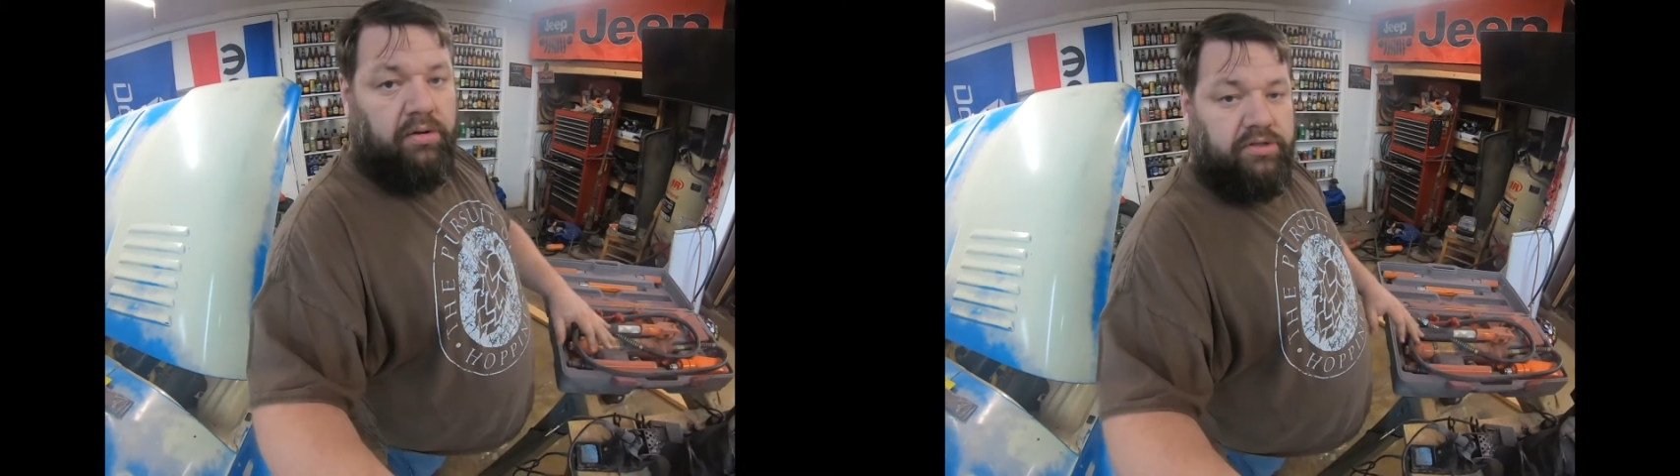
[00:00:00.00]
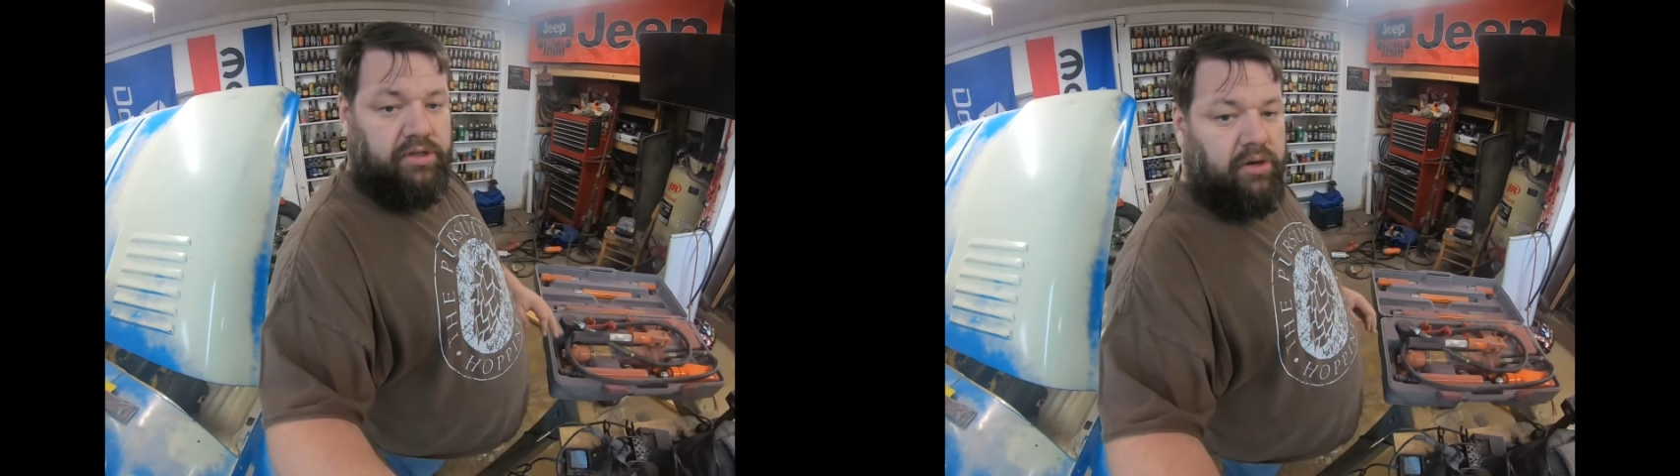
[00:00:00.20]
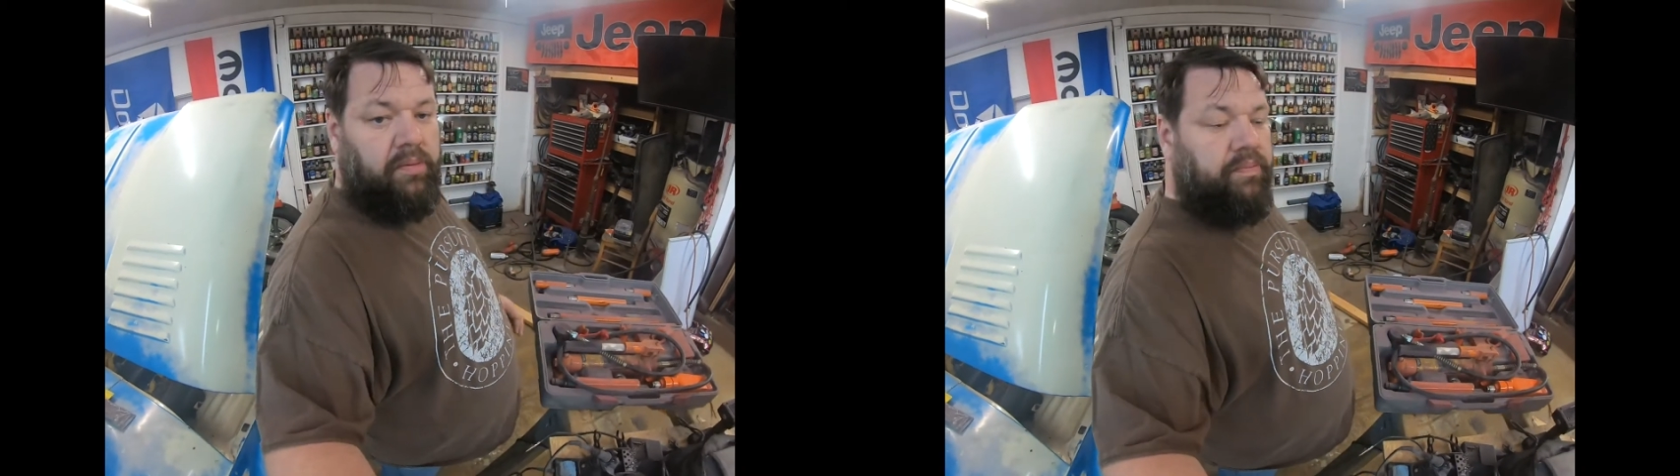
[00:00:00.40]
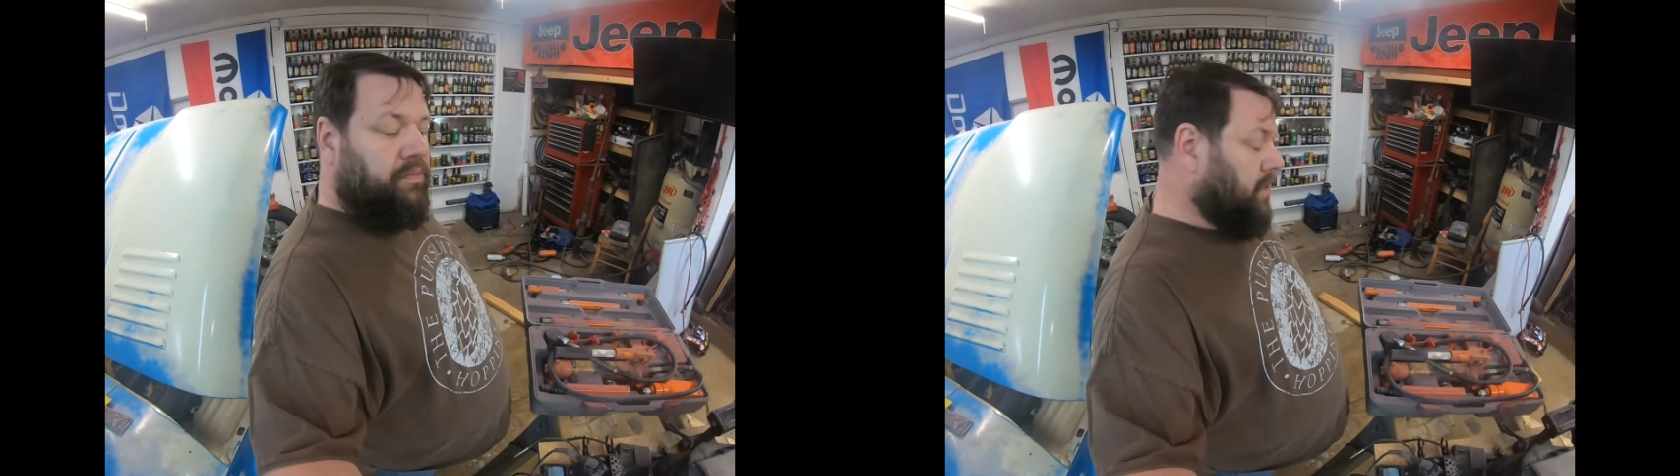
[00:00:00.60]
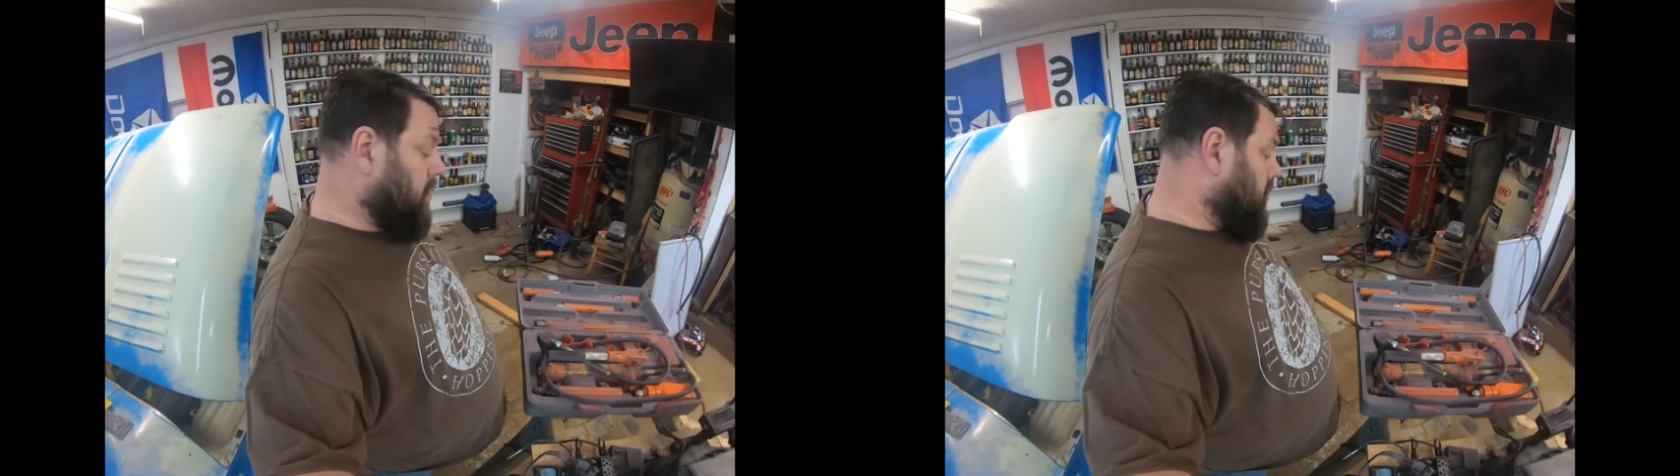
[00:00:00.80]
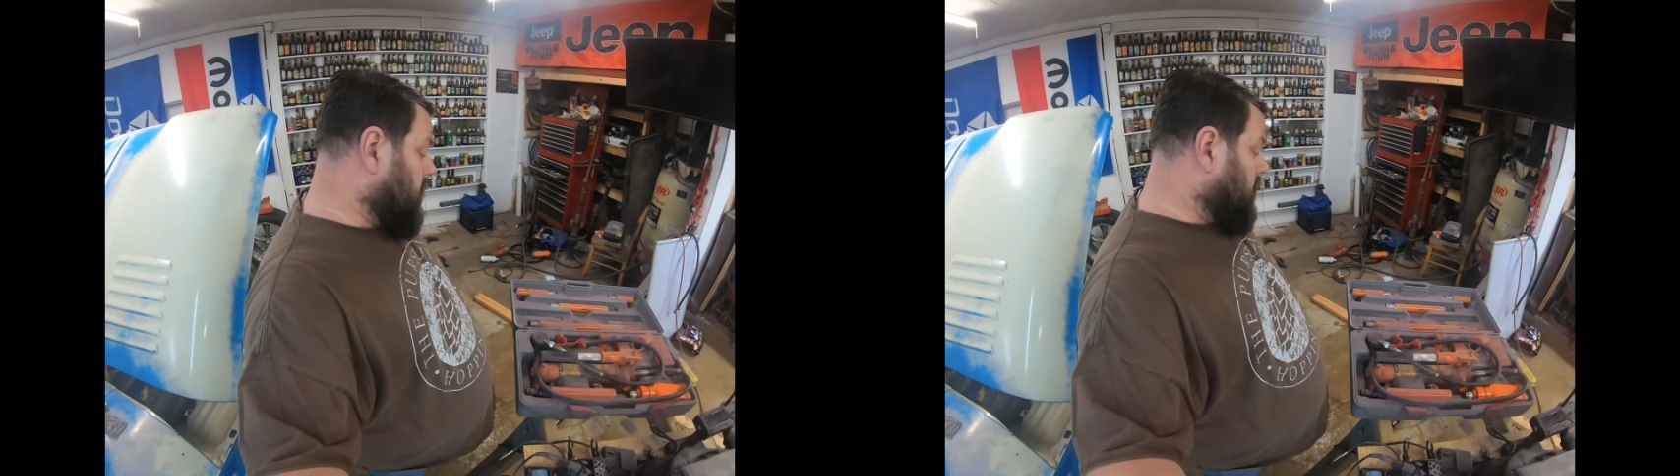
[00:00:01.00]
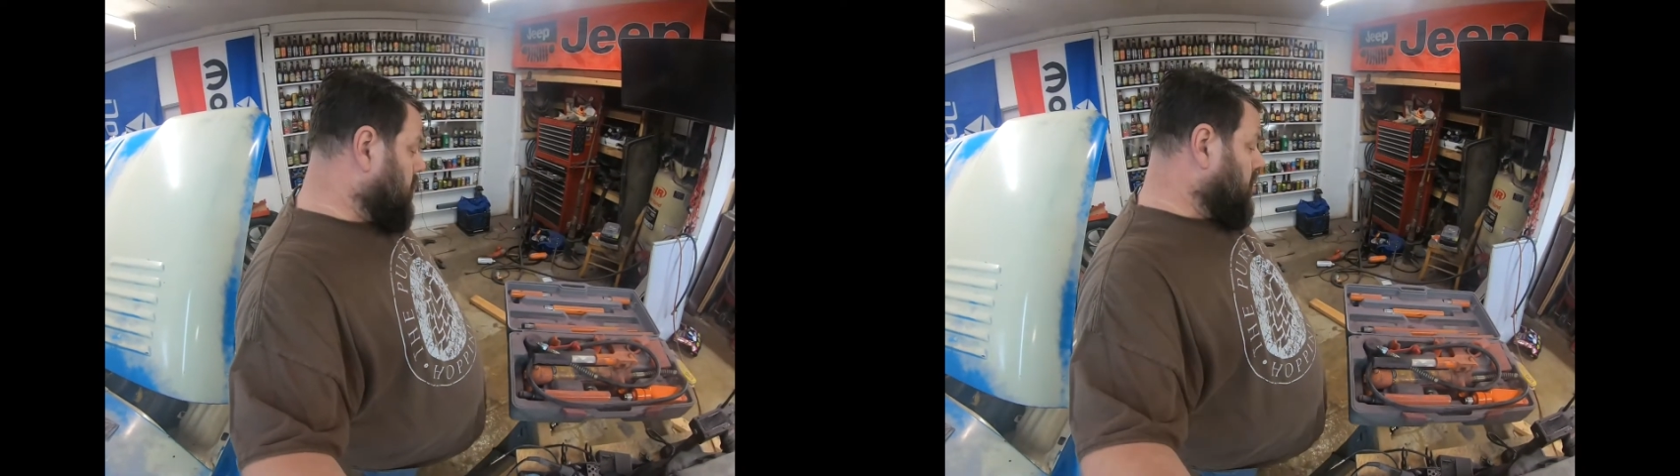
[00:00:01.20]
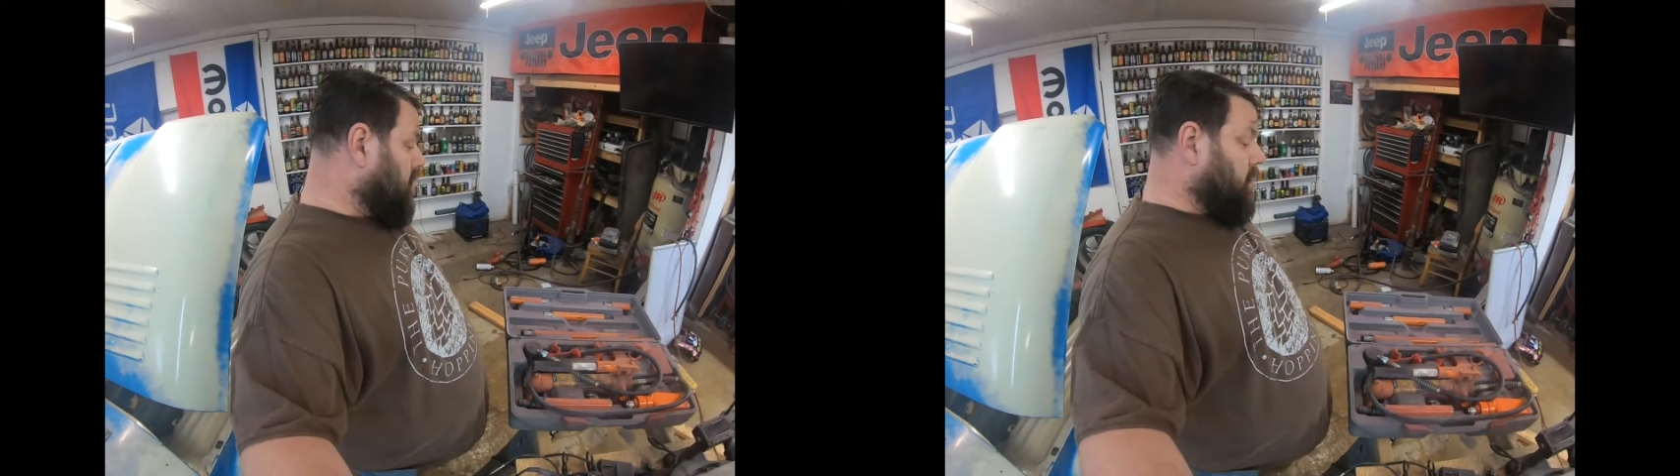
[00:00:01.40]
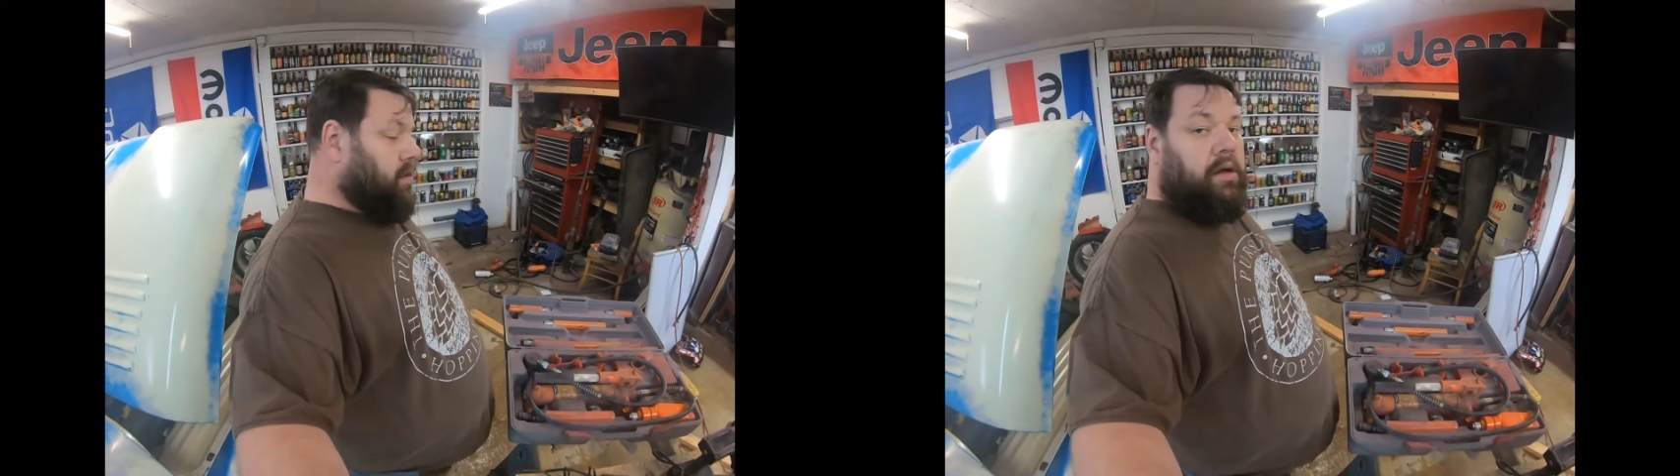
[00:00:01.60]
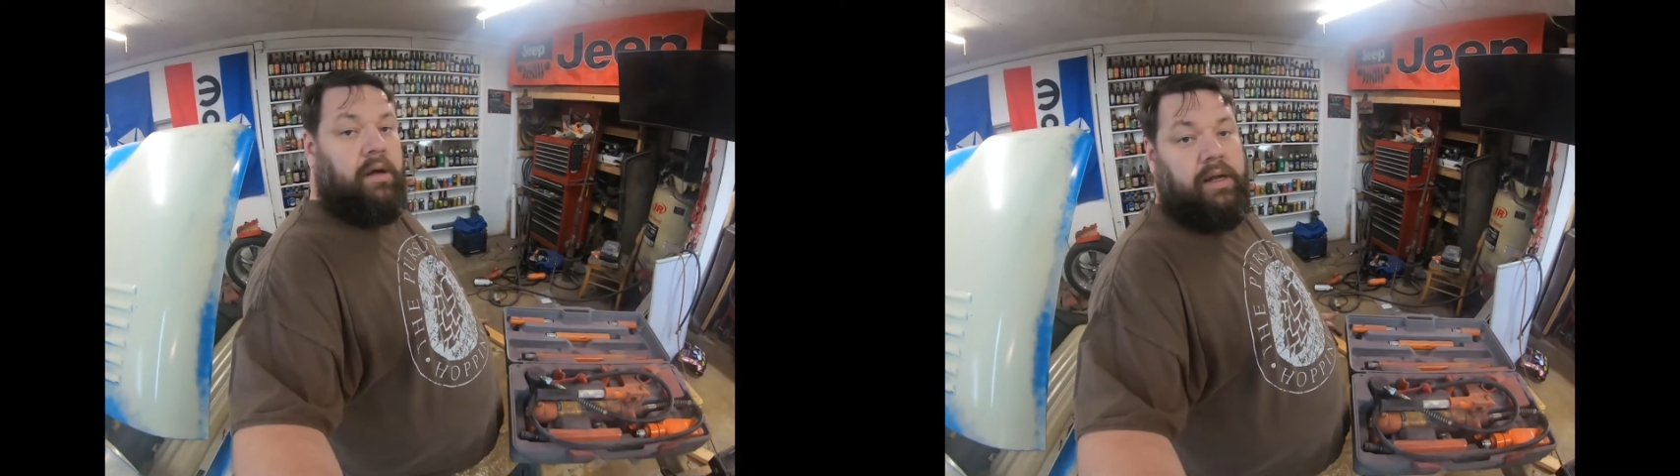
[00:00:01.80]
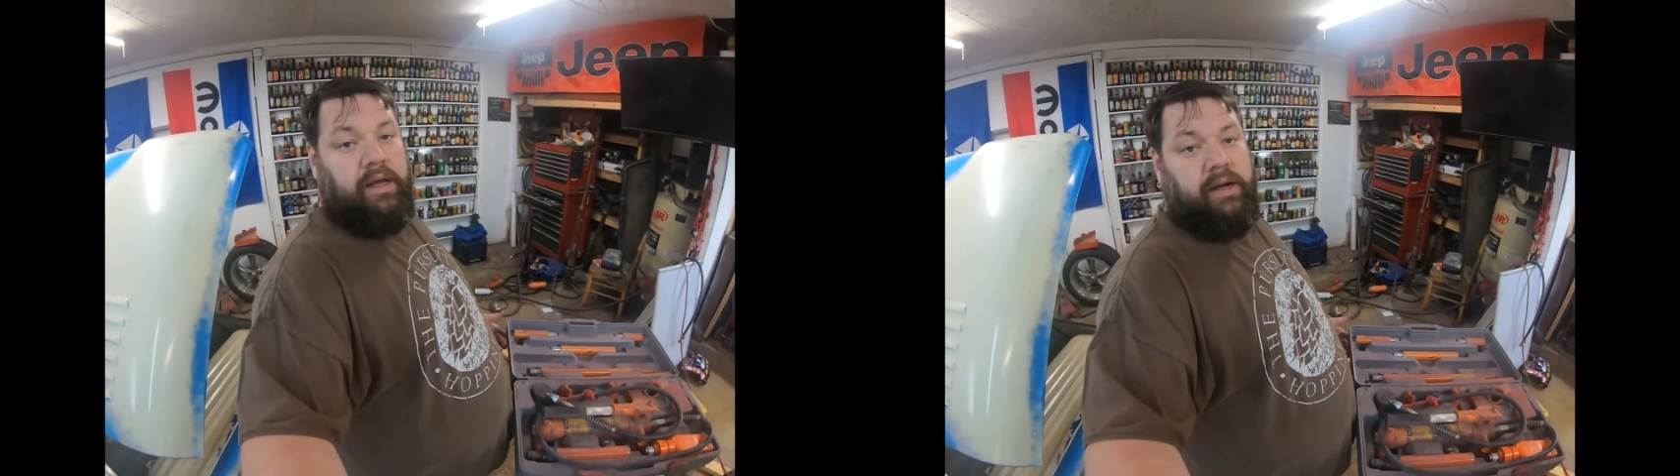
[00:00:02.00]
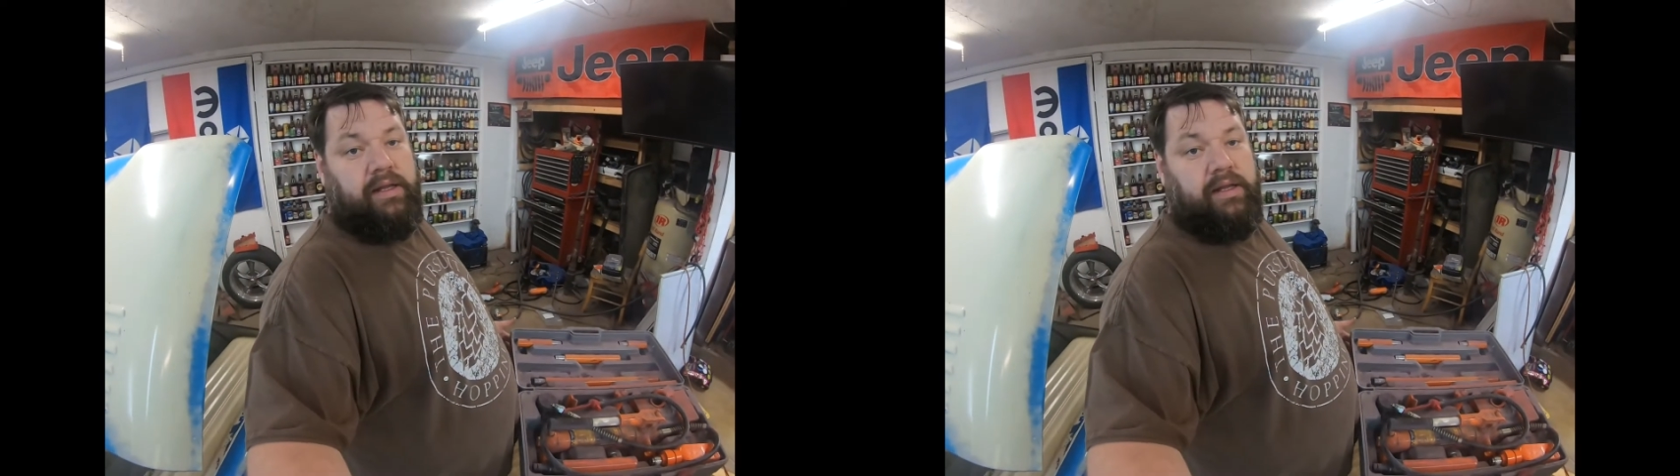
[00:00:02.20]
So again,